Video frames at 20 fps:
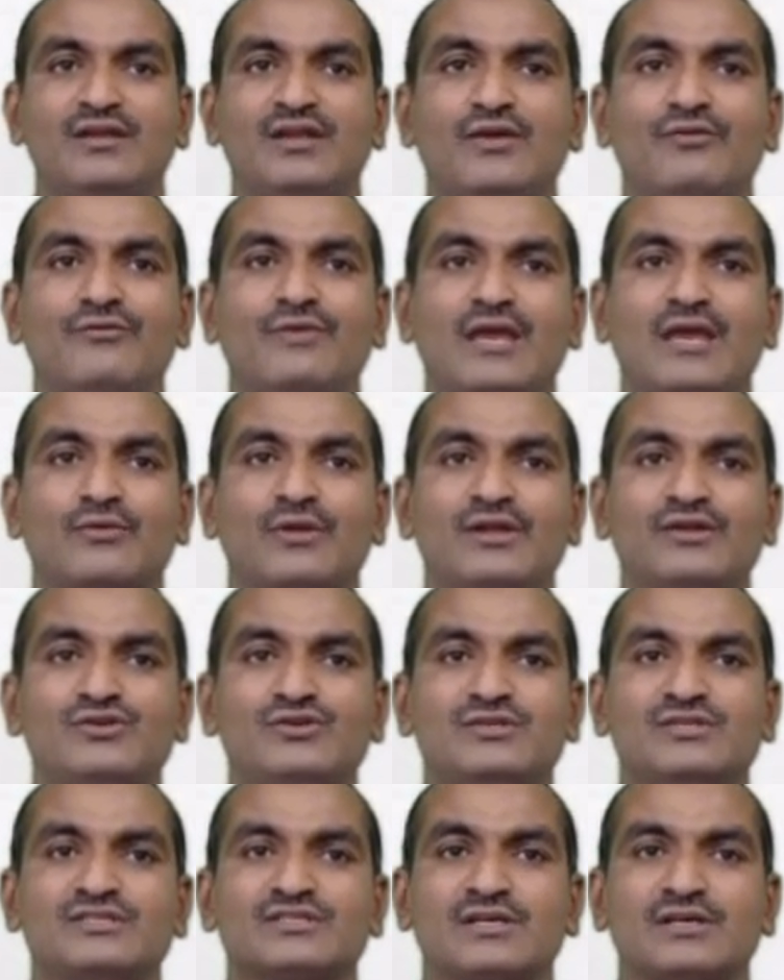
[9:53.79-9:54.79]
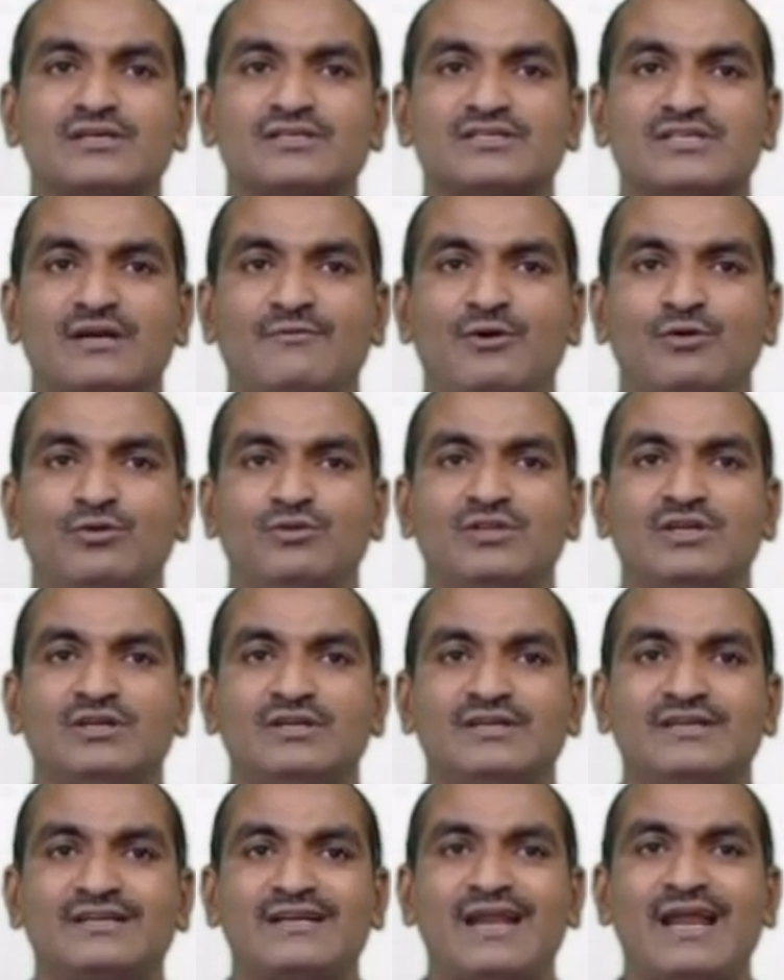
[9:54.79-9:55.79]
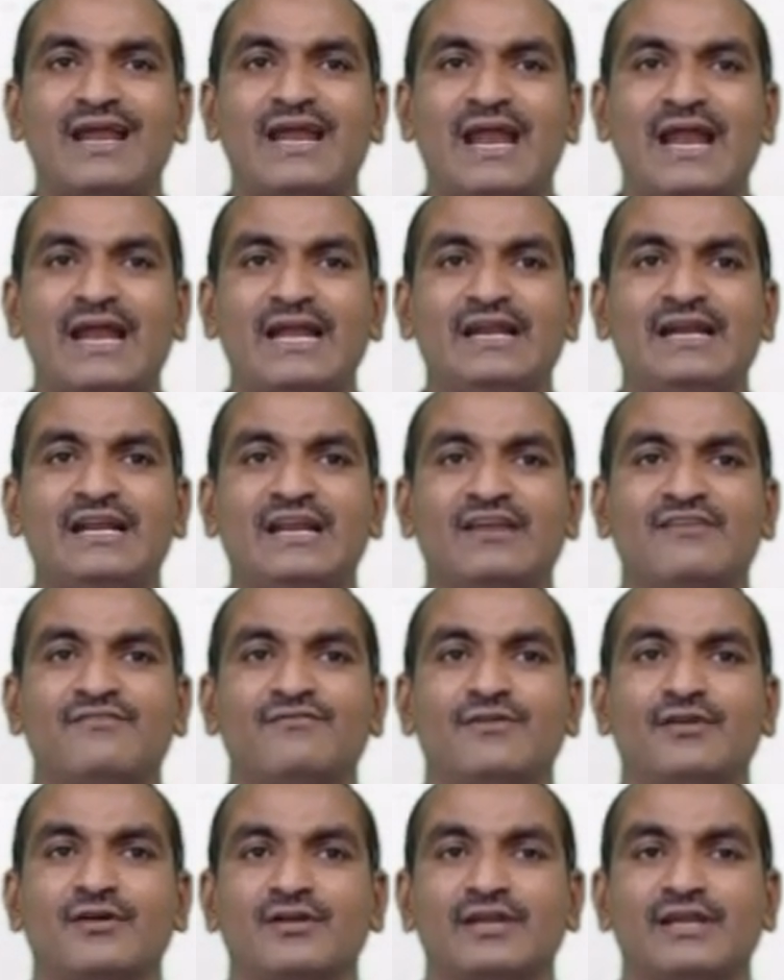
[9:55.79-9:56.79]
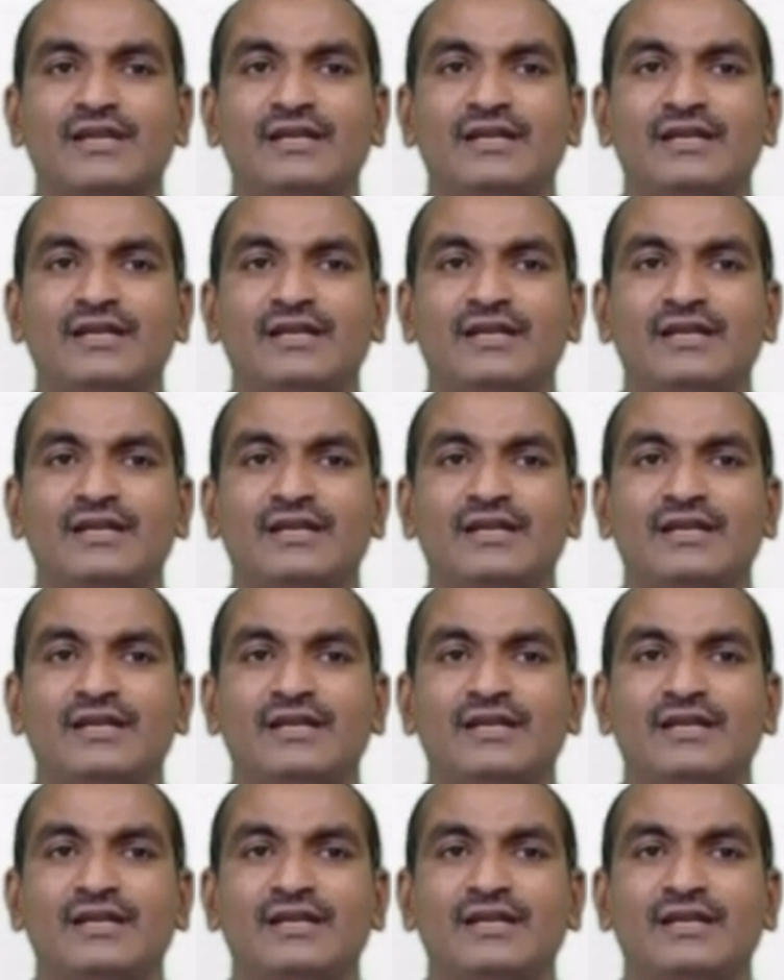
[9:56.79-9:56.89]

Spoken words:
Now we are going to discuss about the trihydric phenol.